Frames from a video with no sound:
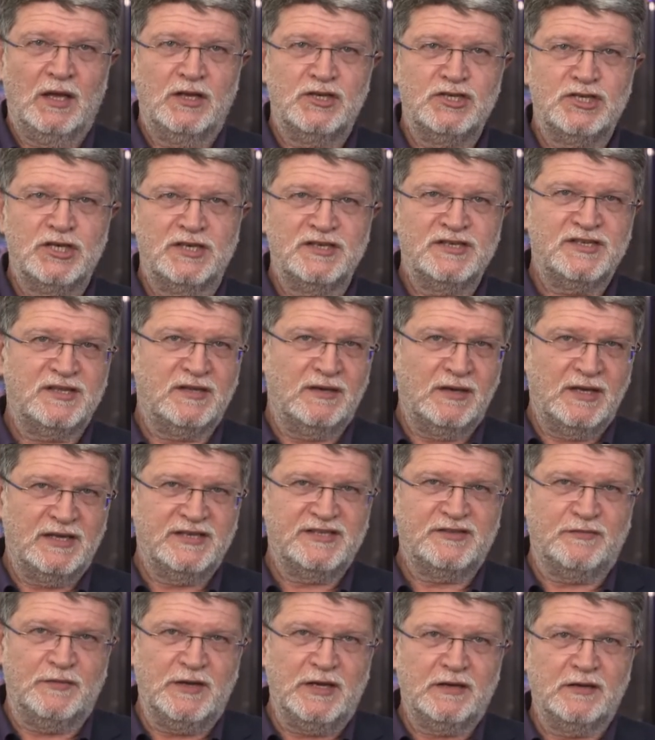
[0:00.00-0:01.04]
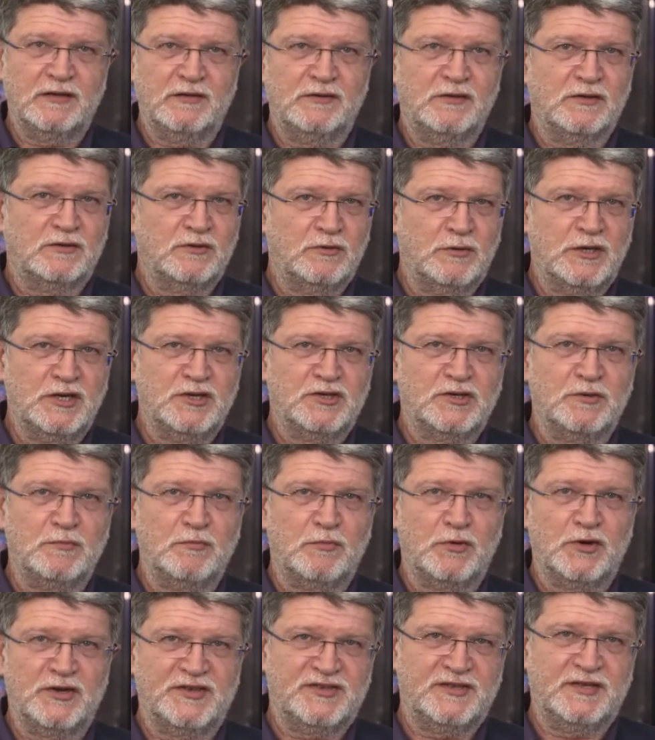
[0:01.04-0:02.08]
Just last week, the Croatian
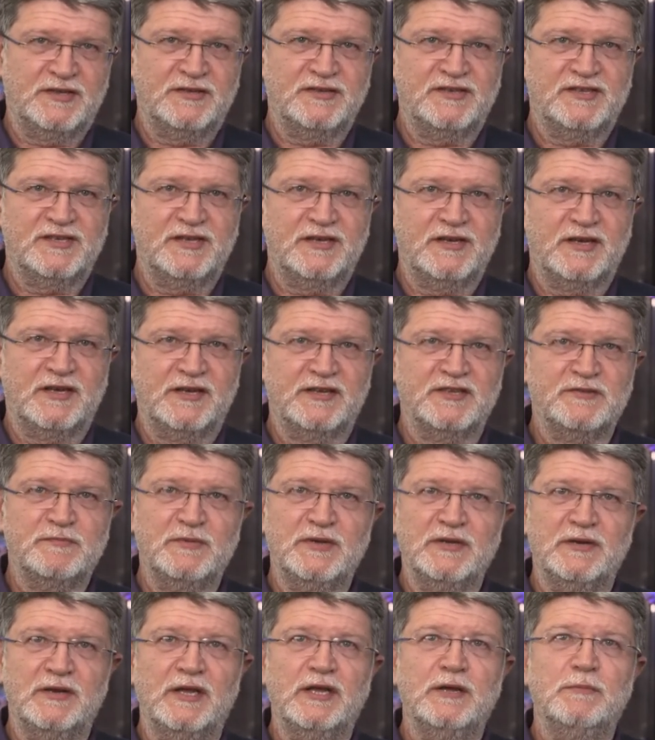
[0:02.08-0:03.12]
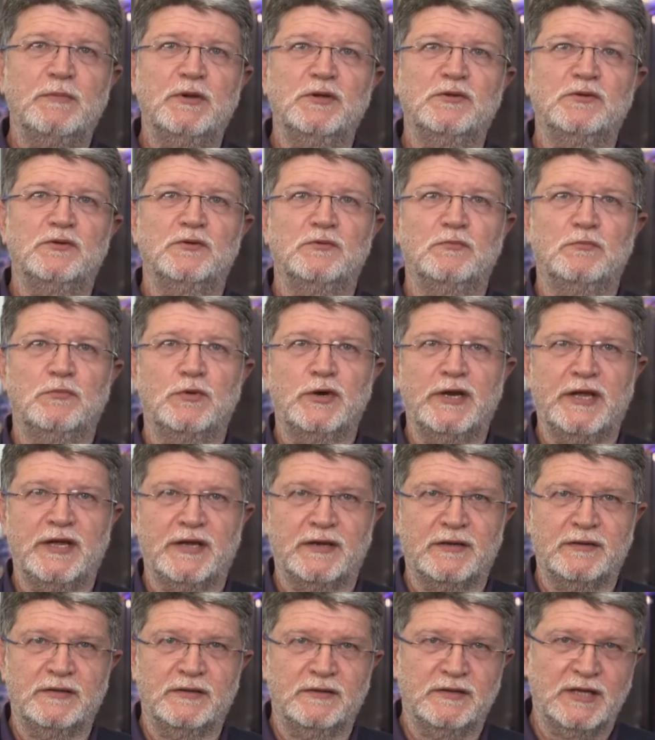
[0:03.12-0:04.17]
presidency has been able to
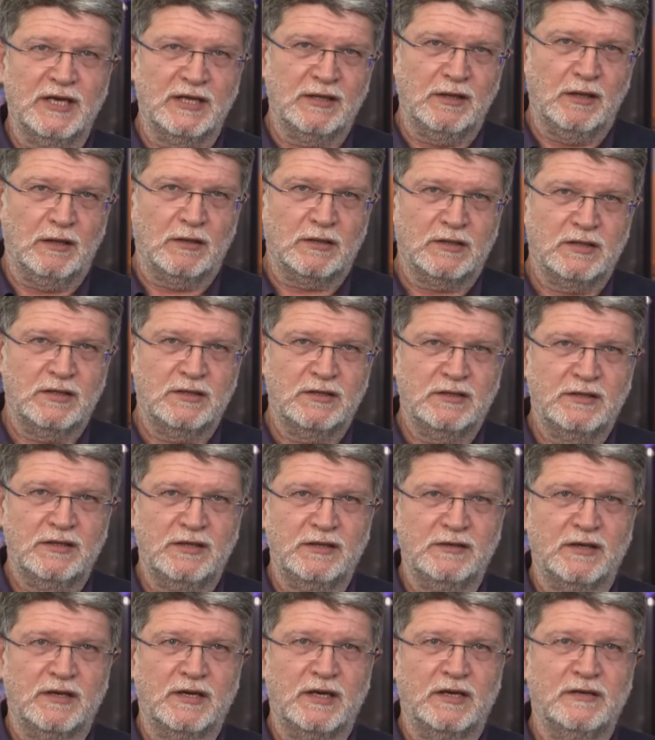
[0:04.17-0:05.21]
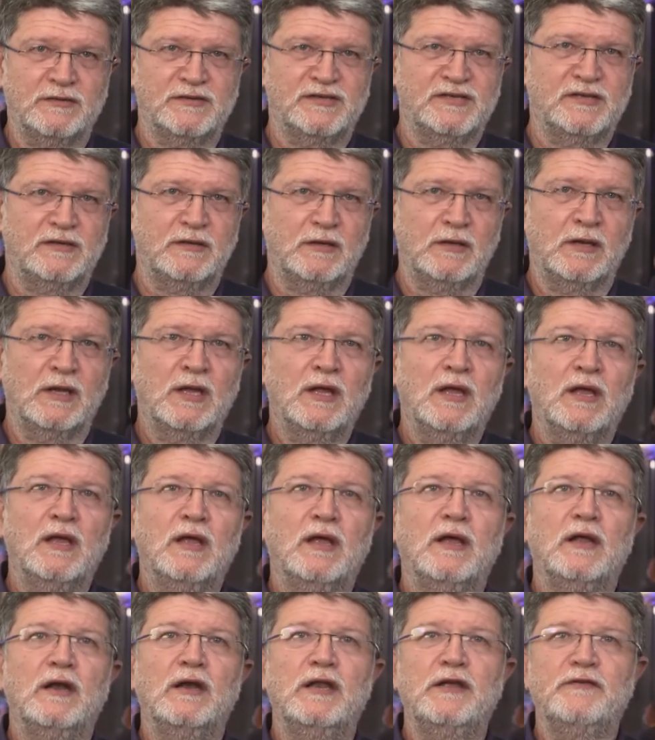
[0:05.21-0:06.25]
break the deadlock in the Council,
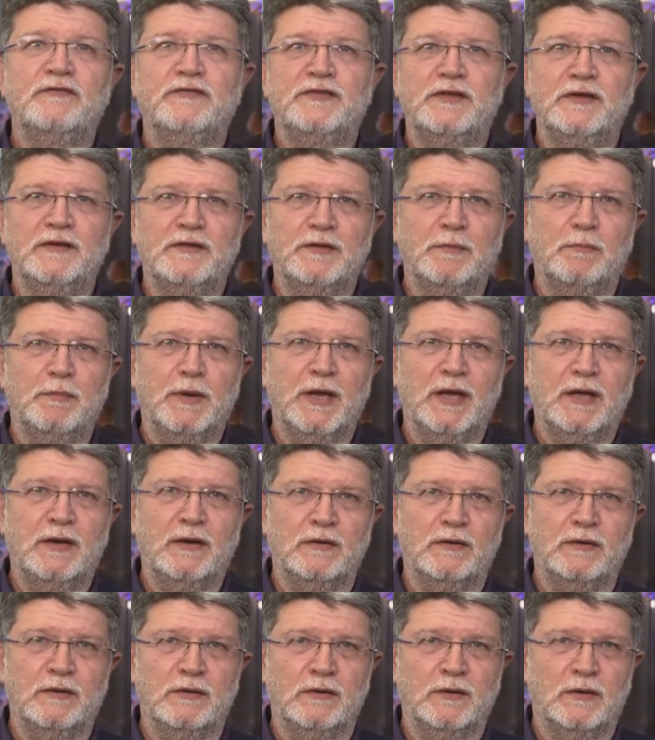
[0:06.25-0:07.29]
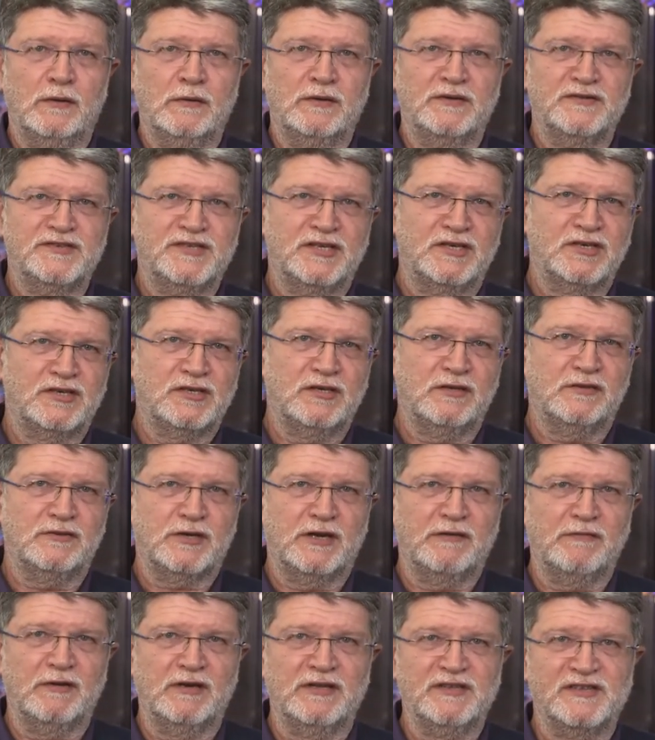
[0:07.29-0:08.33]
lifting the ban on non-essential
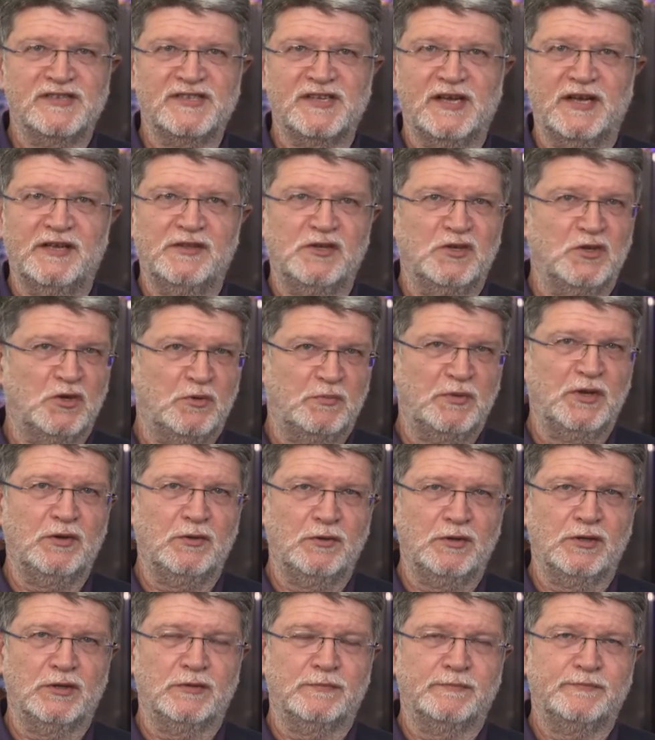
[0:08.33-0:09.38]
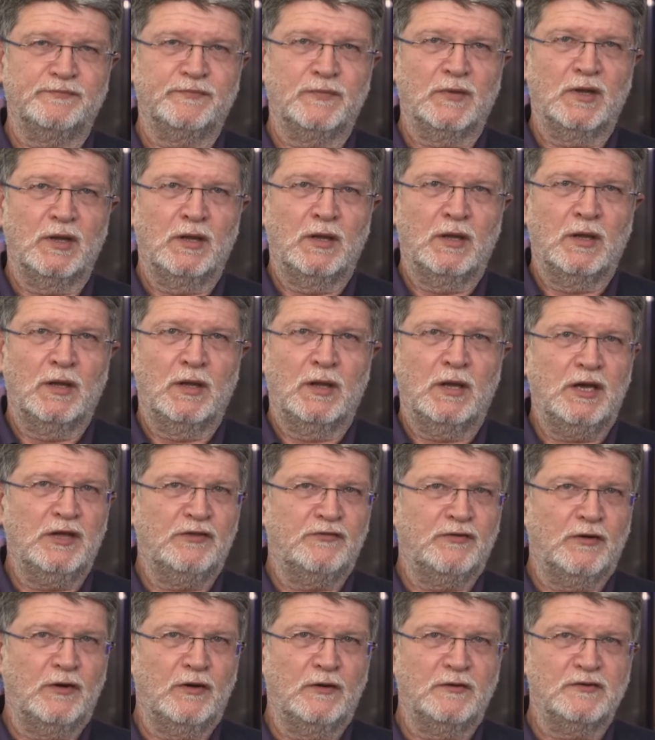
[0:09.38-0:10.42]
travel inside the European Union.
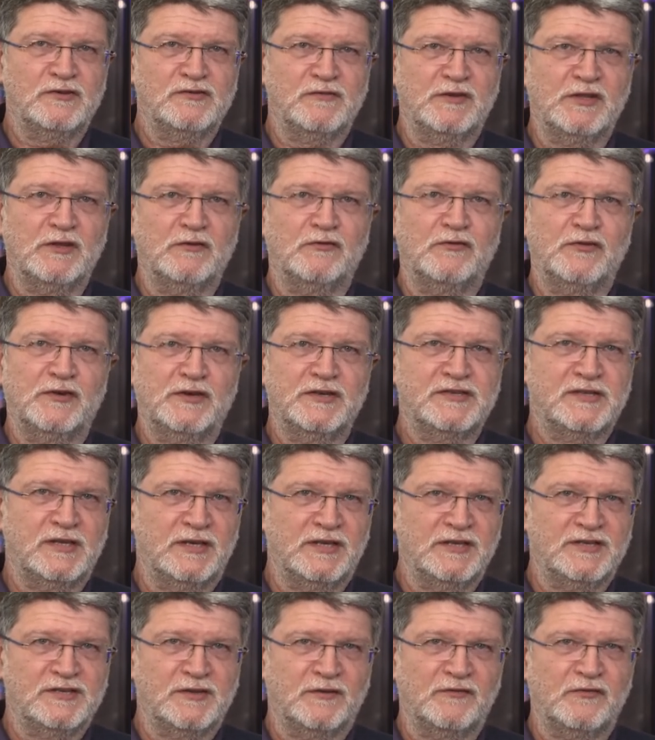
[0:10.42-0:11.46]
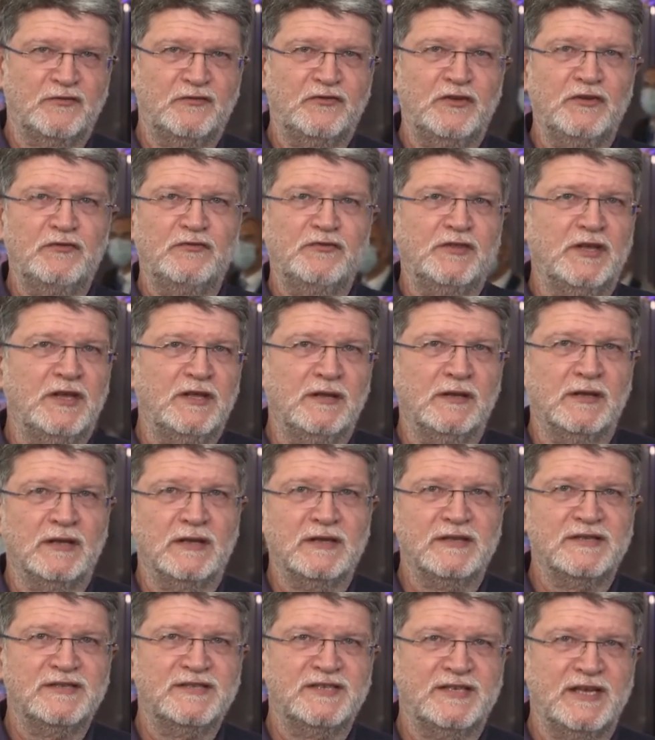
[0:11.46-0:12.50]
It follows with the first list of 15
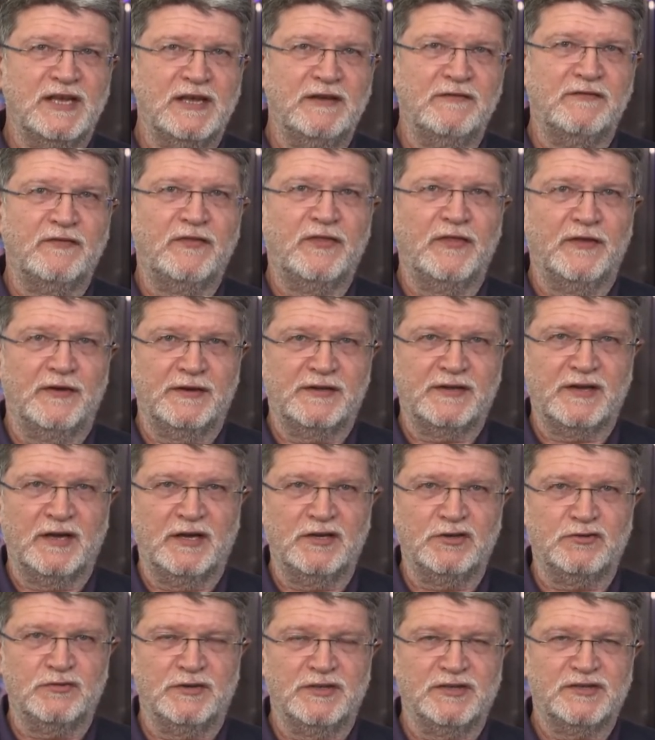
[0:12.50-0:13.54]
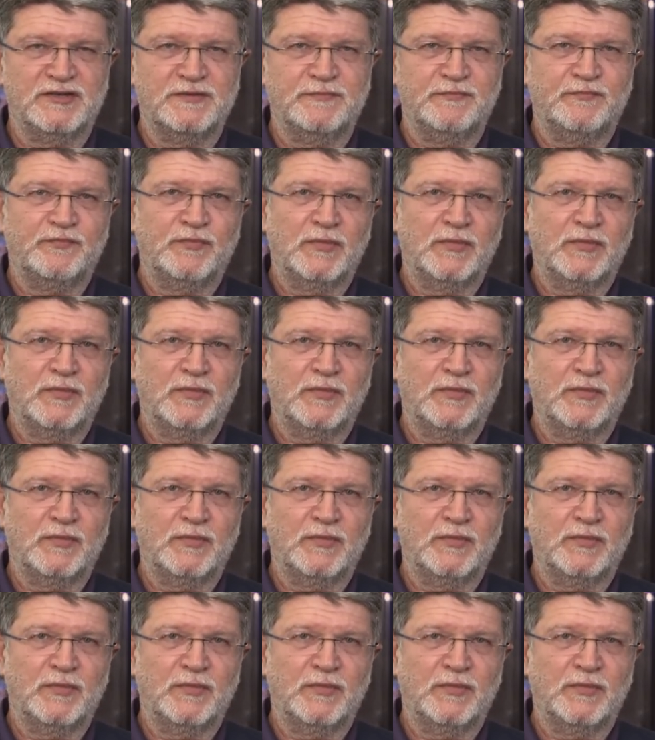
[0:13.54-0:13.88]
safe third countries.